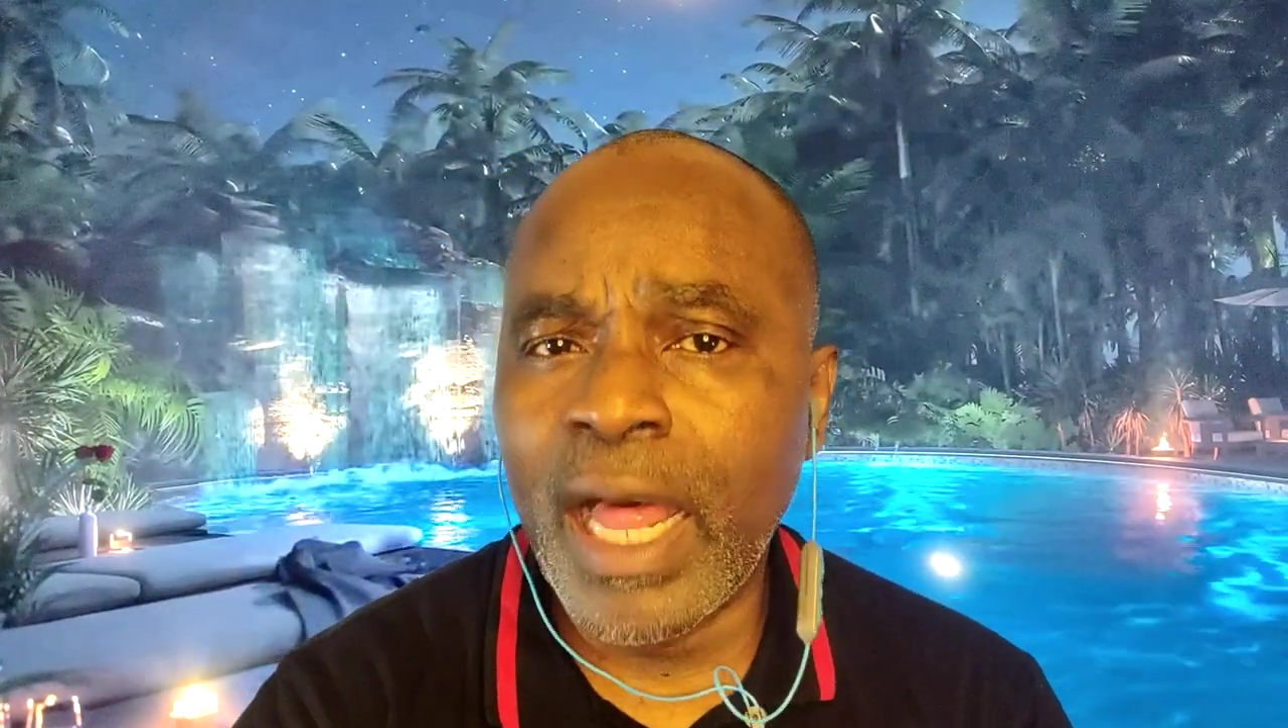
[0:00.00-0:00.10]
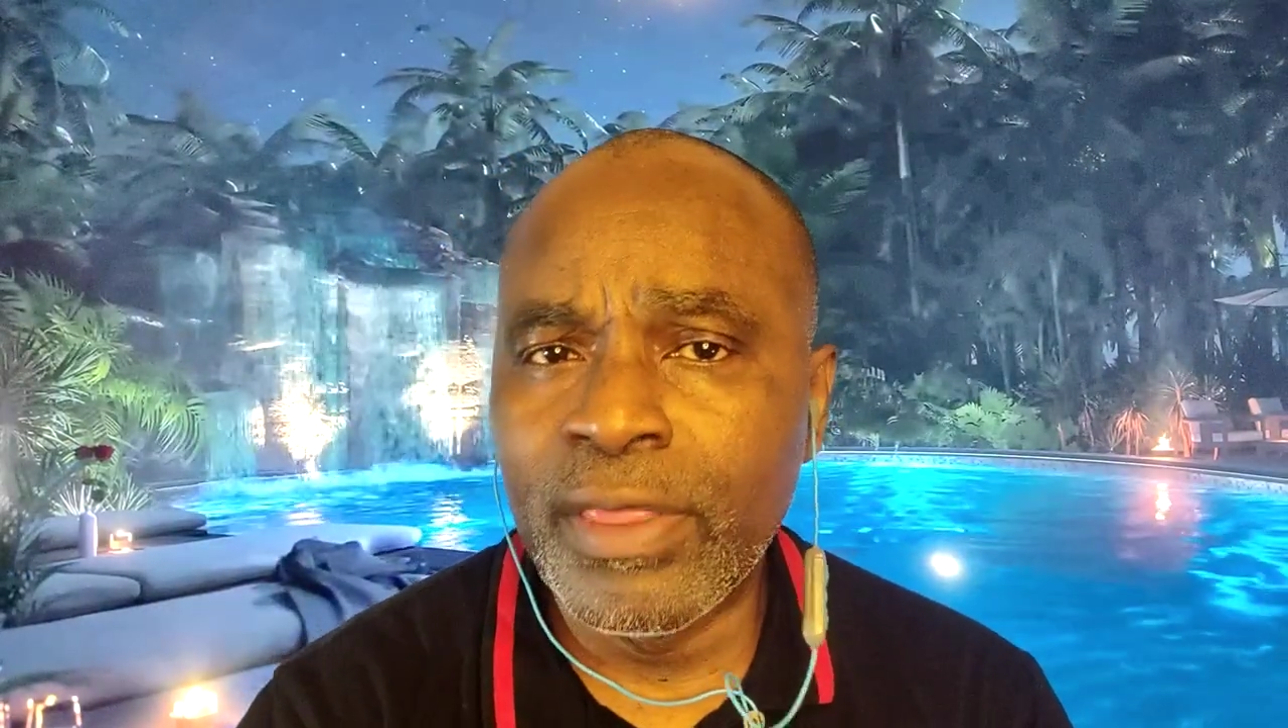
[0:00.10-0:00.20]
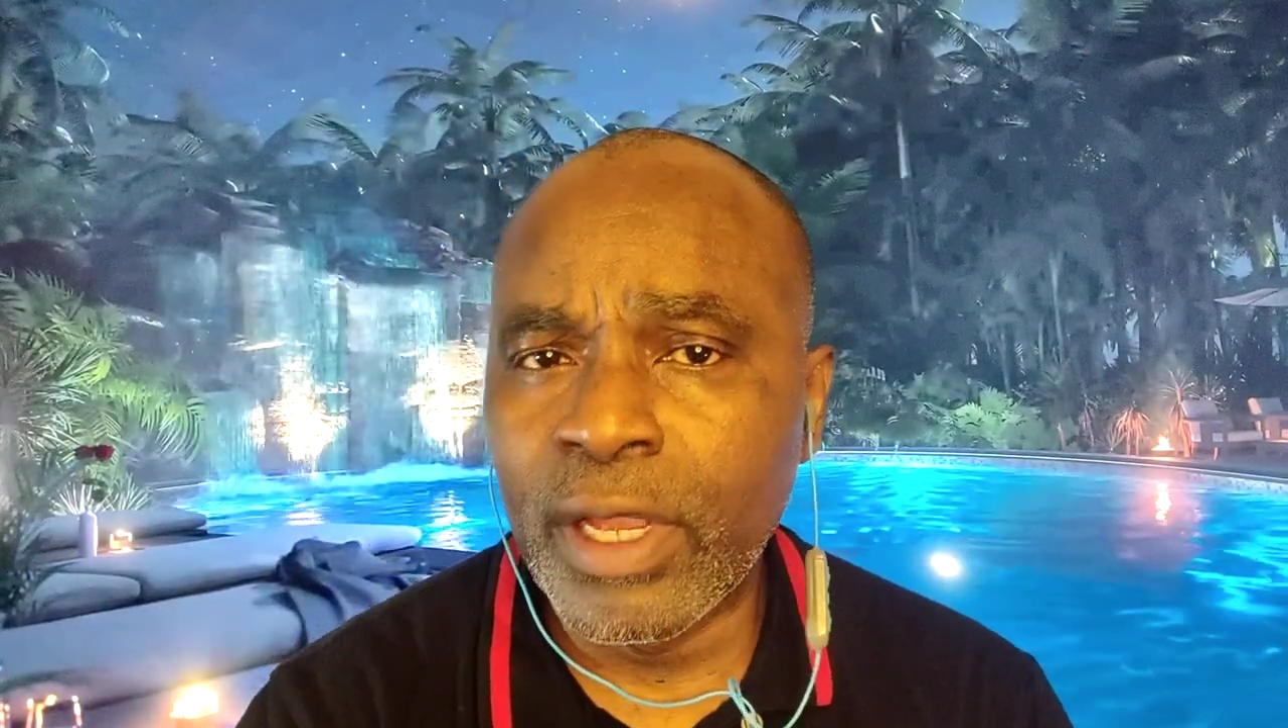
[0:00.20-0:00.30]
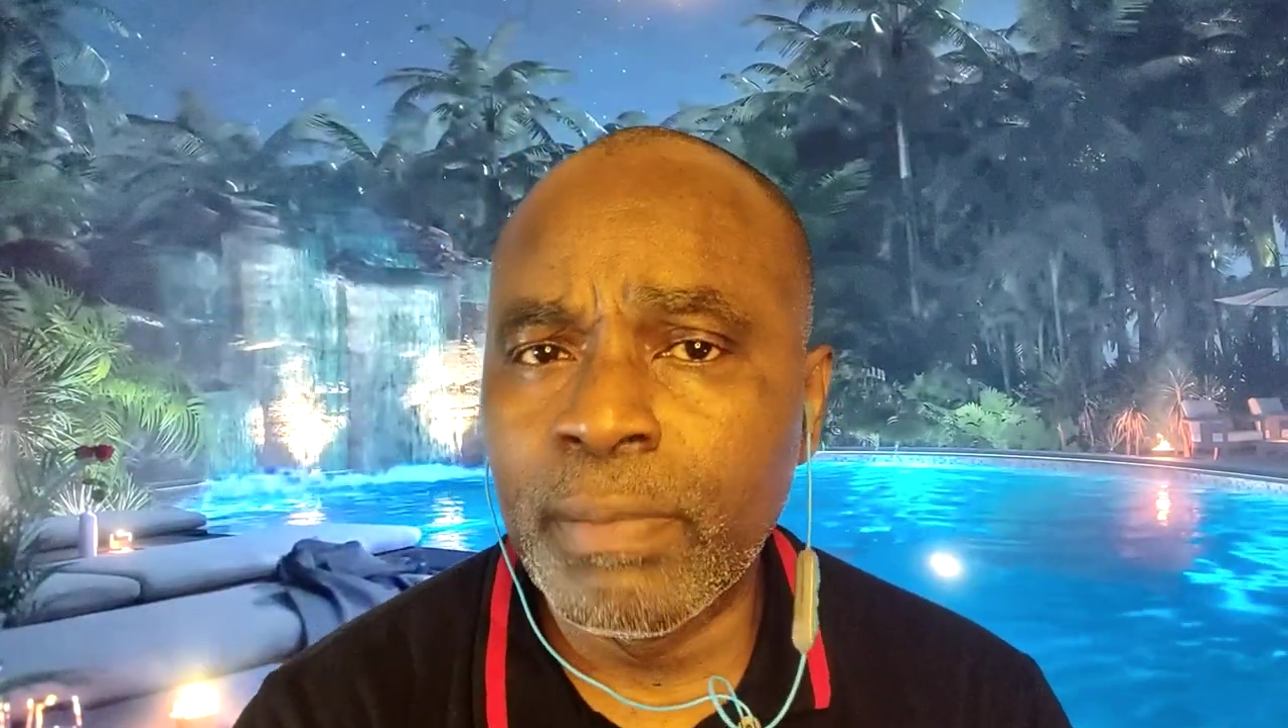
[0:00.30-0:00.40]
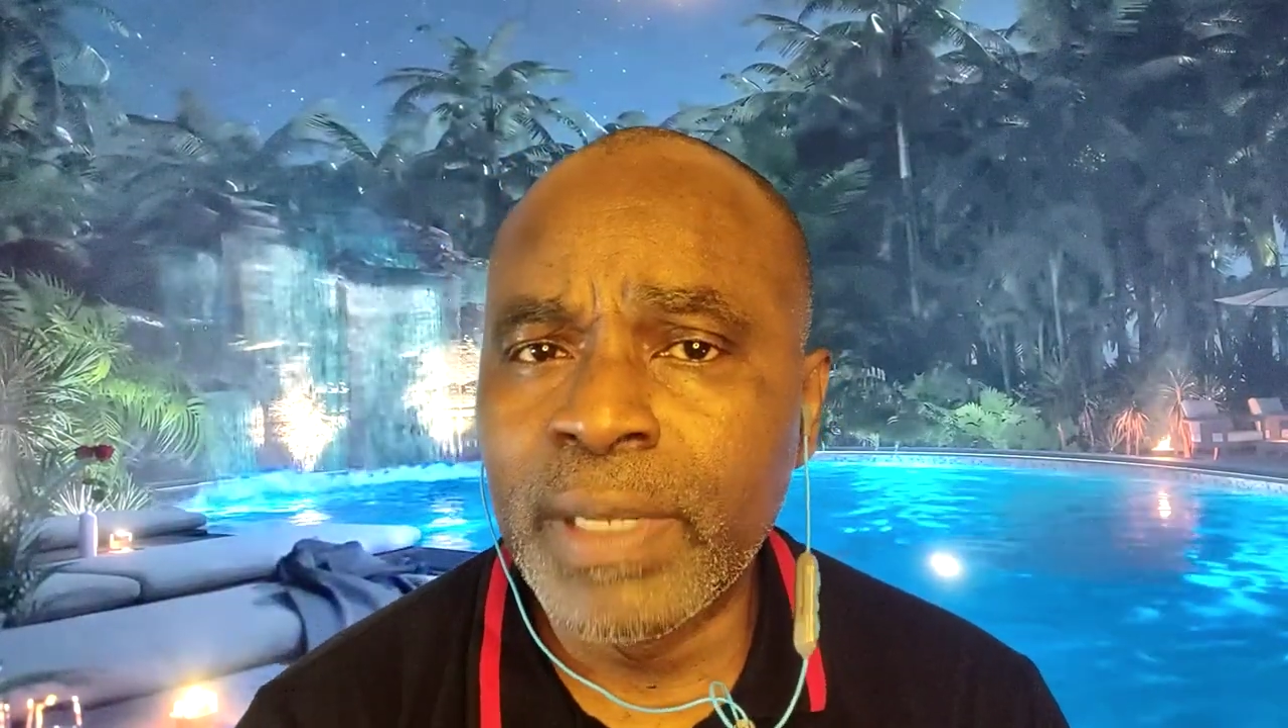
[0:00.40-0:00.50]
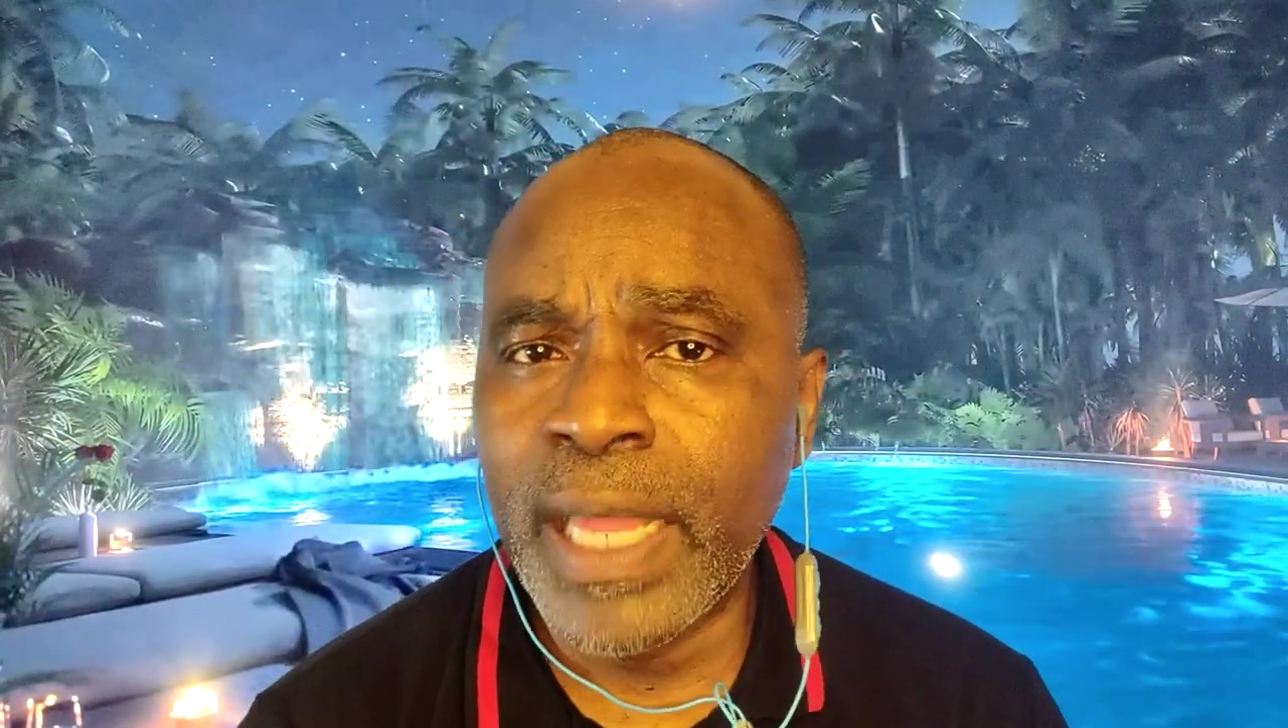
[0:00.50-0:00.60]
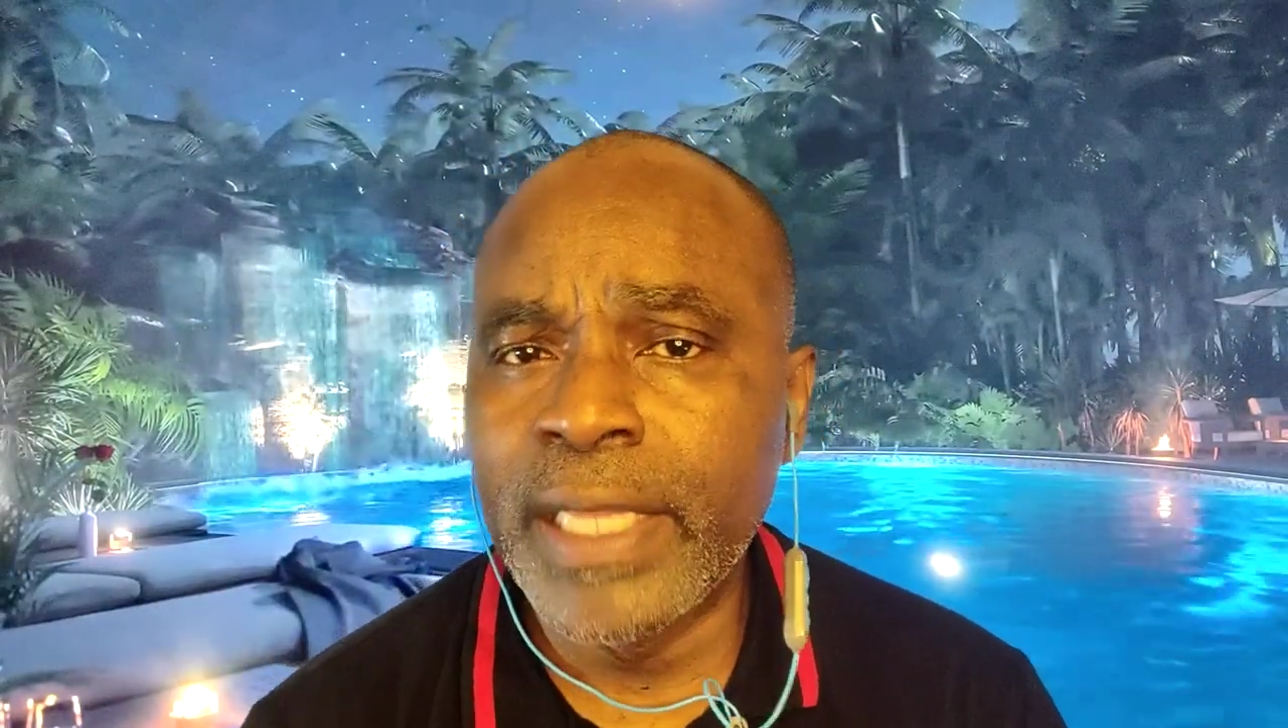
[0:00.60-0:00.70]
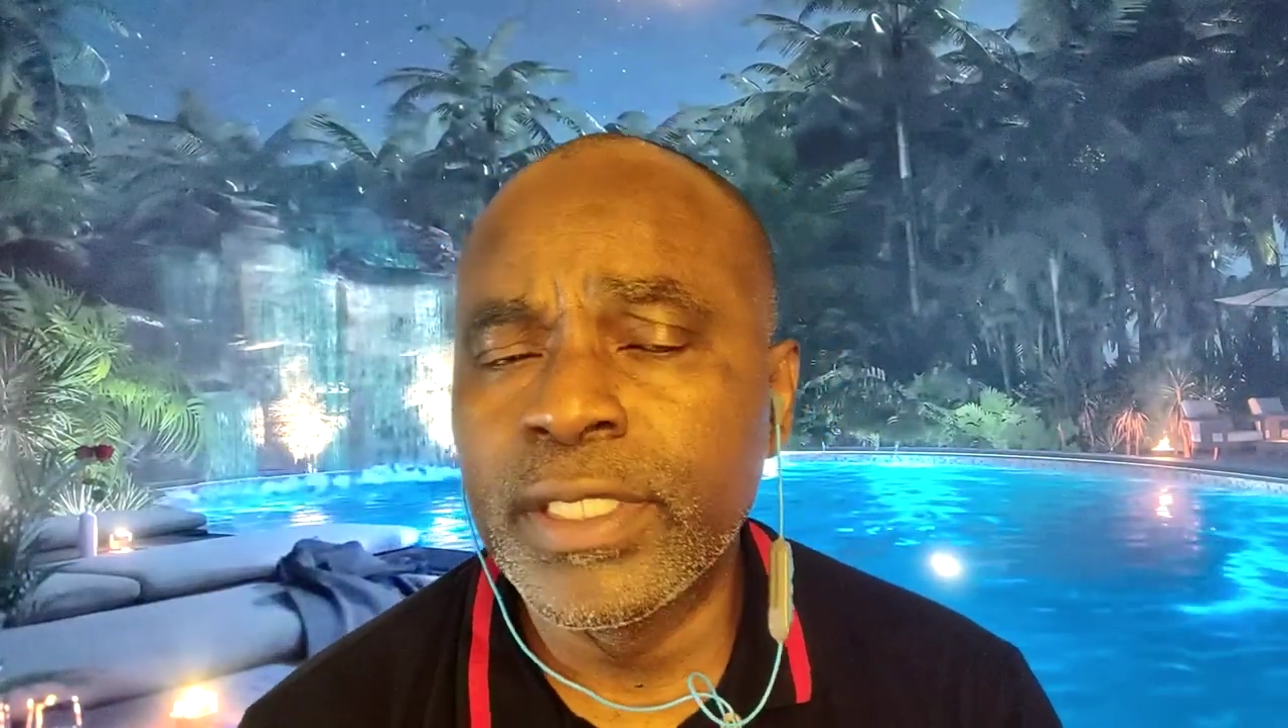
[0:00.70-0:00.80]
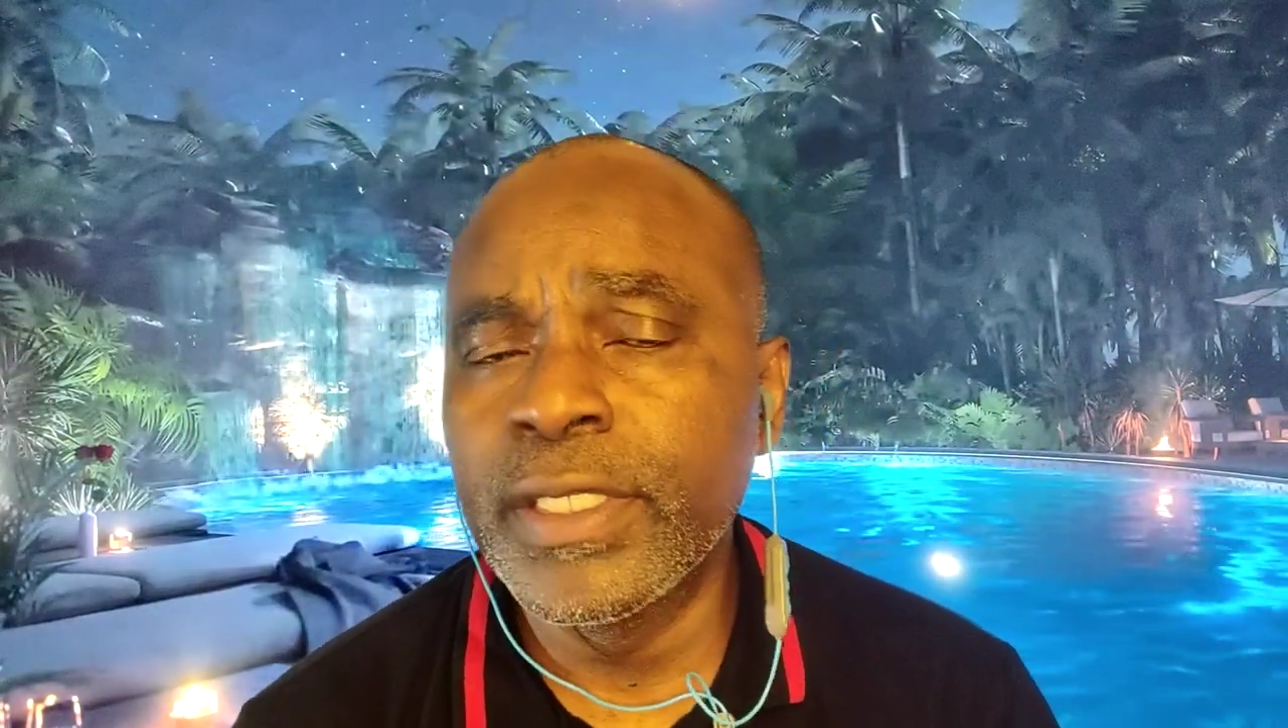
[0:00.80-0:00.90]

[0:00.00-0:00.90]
the complaints.